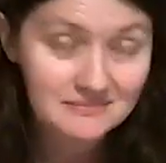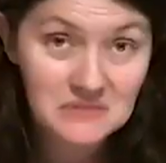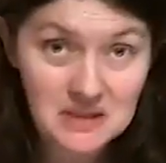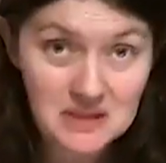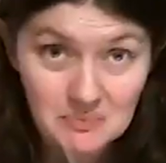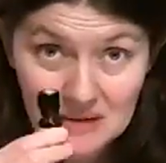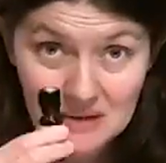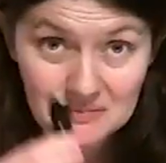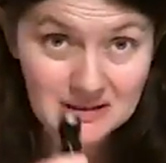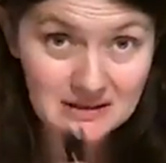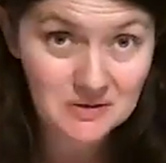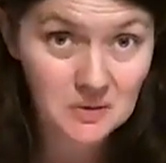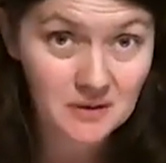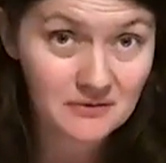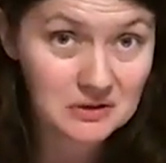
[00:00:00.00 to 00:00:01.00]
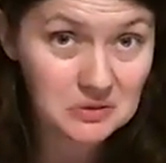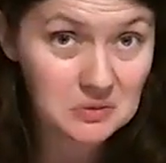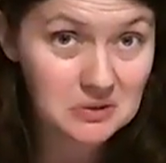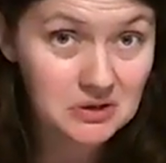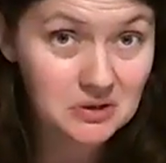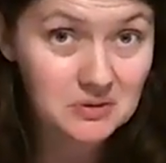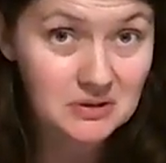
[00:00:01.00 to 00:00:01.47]
Sometimes these orifice
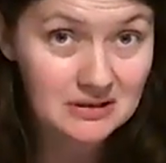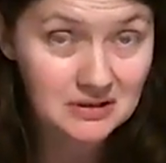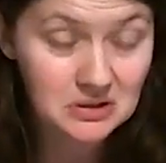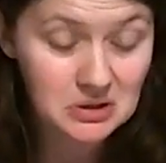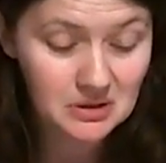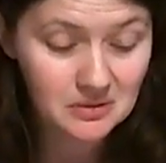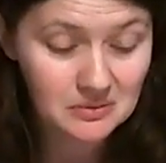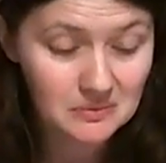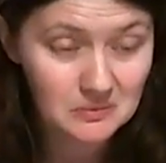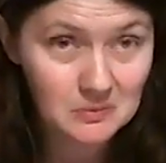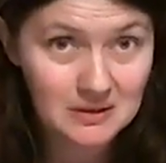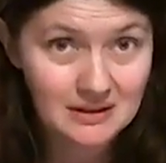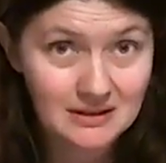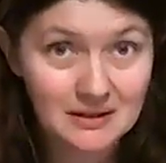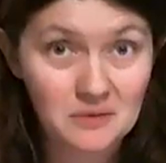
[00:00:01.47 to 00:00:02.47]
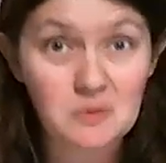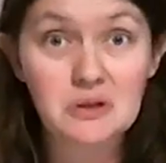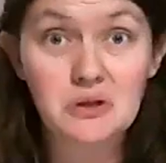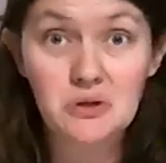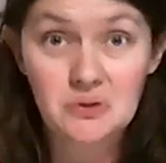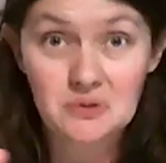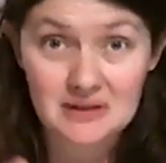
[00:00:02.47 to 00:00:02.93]
reducers don't really
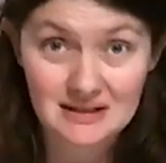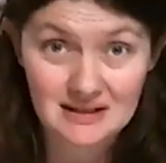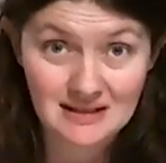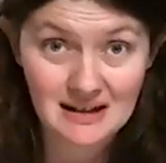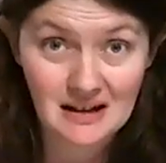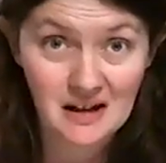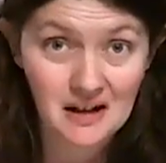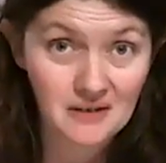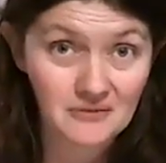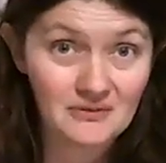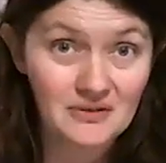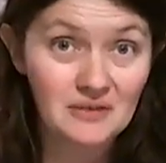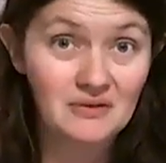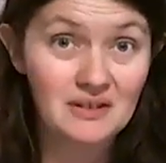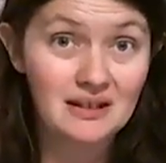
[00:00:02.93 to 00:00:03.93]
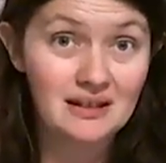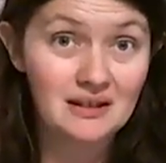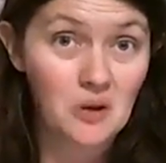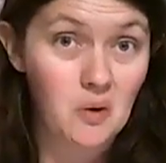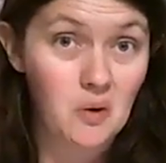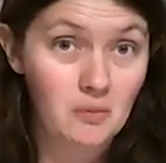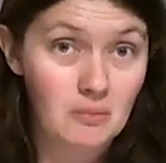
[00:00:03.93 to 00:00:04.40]
reduce it enough. You feel like
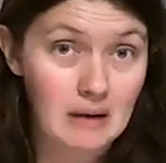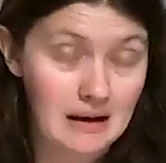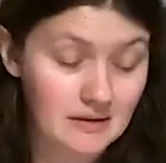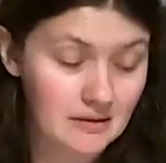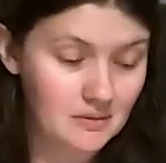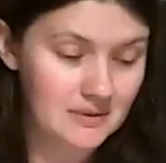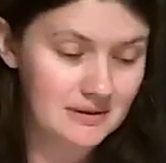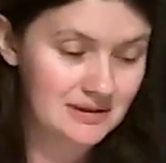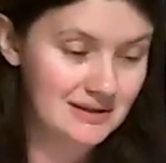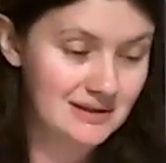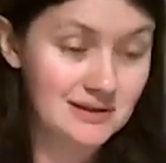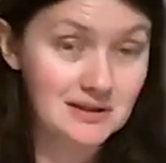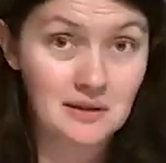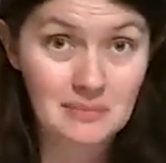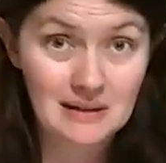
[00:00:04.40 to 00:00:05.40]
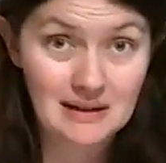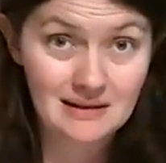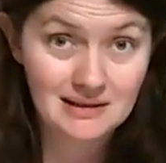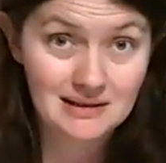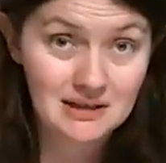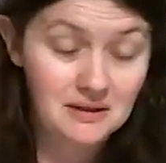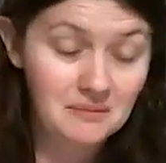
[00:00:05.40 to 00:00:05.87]
the whole bottle wants to jump out
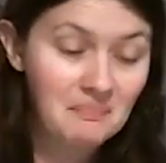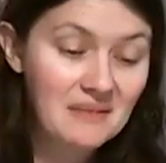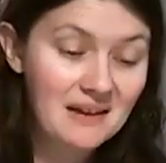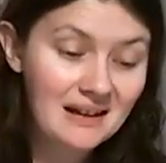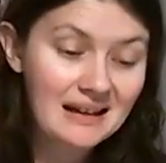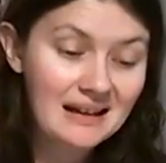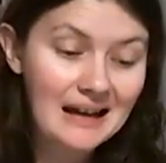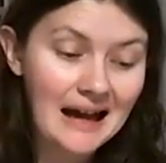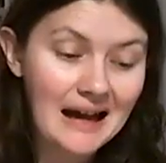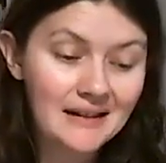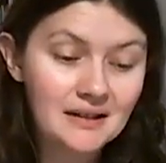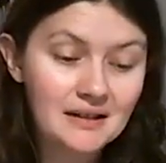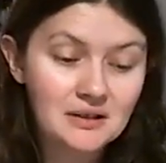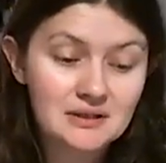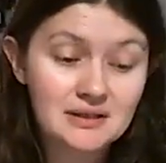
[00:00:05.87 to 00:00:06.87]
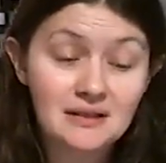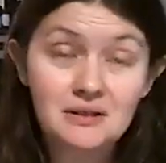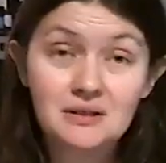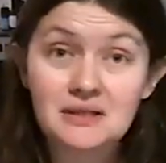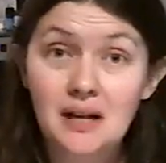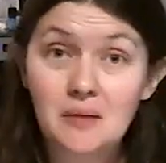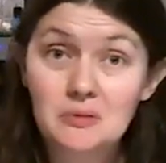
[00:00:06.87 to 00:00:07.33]
at you. And then there's other
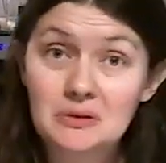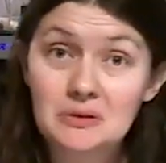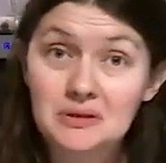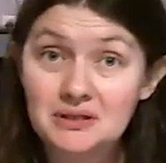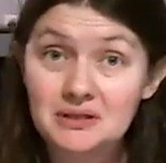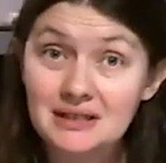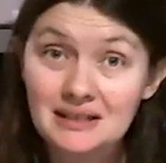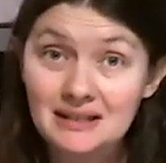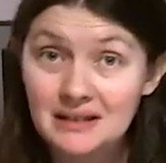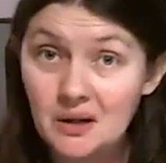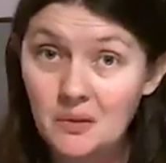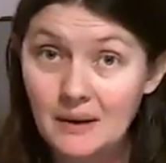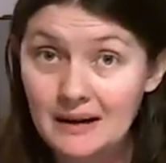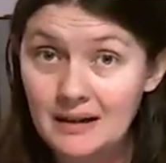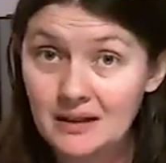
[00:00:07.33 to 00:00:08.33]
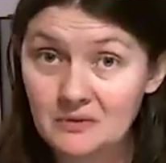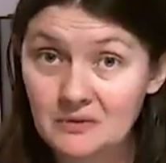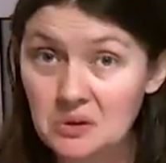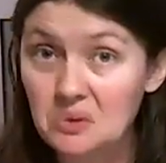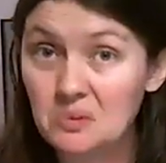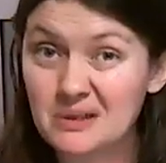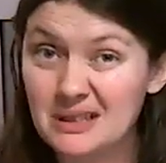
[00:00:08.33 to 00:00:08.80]
times when you're sitting there waiting for
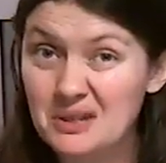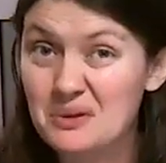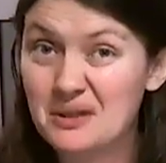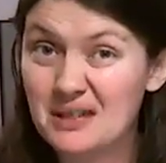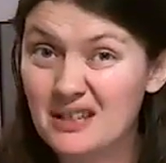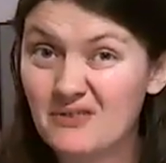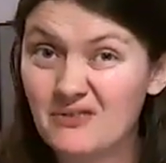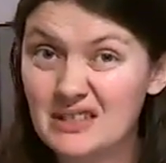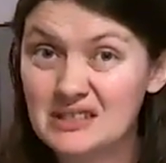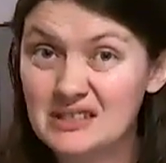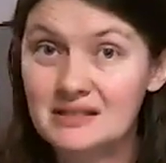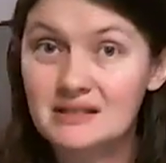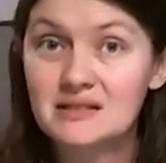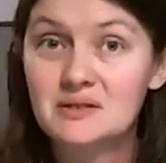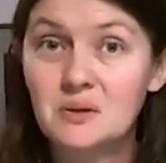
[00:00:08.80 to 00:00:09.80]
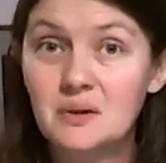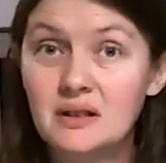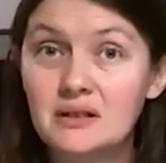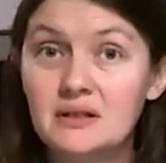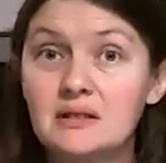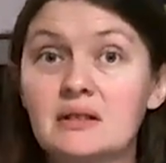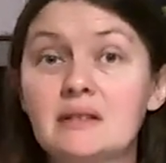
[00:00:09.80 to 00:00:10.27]
a really thick viscous oil
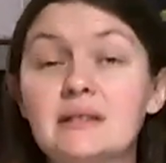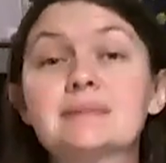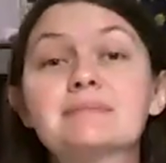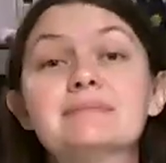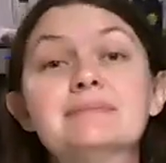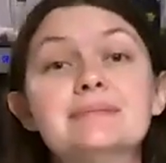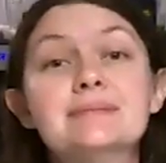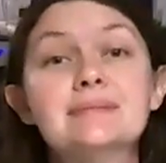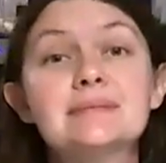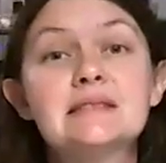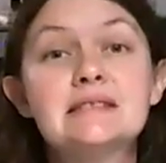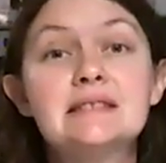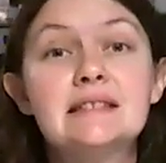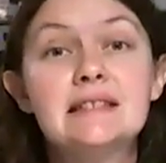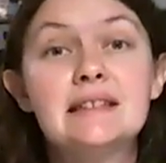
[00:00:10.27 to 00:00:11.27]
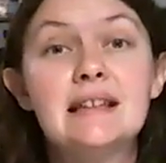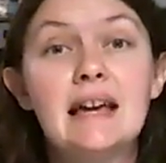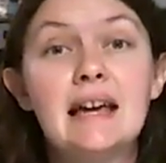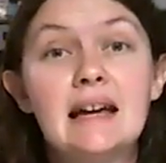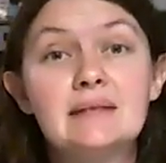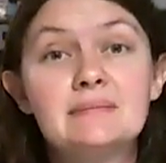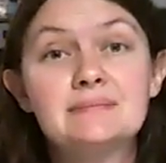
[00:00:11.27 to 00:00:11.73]
and you're like,
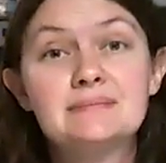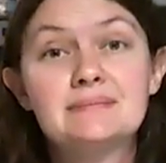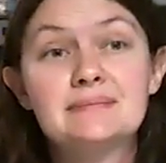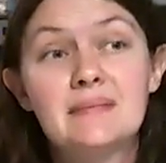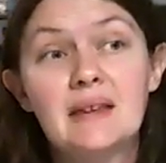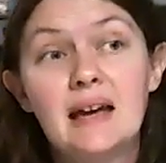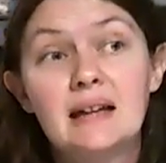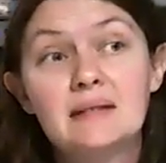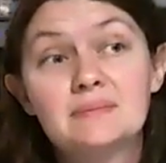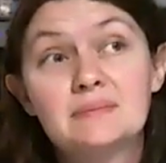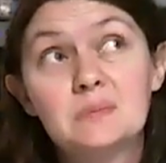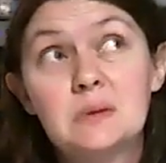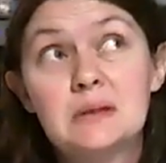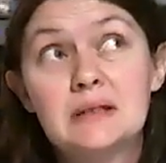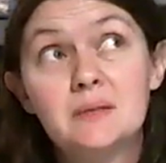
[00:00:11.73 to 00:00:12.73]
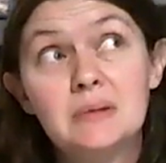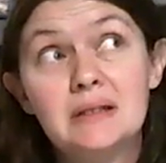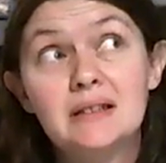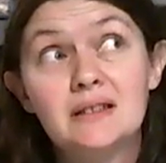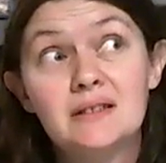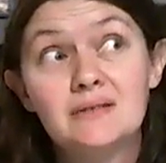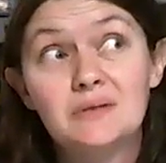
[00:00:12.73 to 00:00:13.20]
okay, we're gonna be
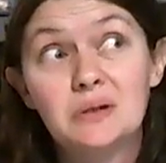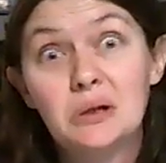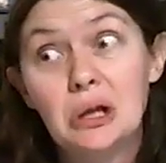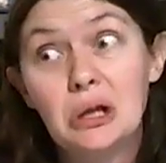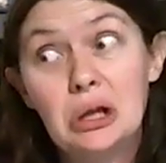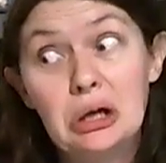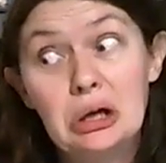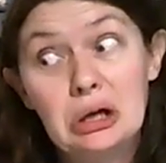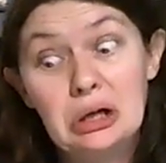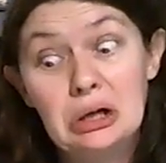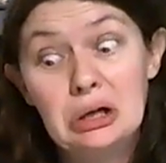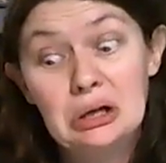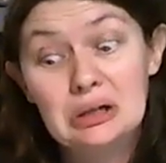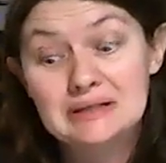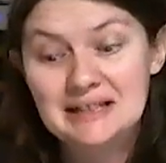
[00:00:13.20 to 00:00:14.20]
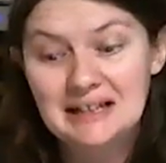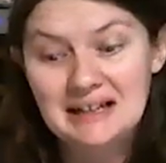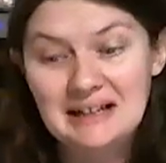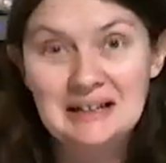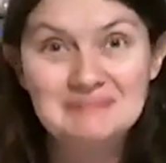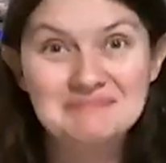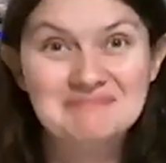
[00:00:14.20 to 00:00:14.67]
here for a long
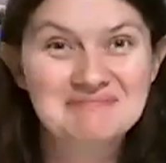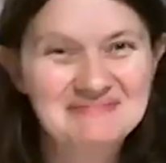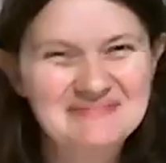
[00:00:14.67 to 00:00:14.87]
time.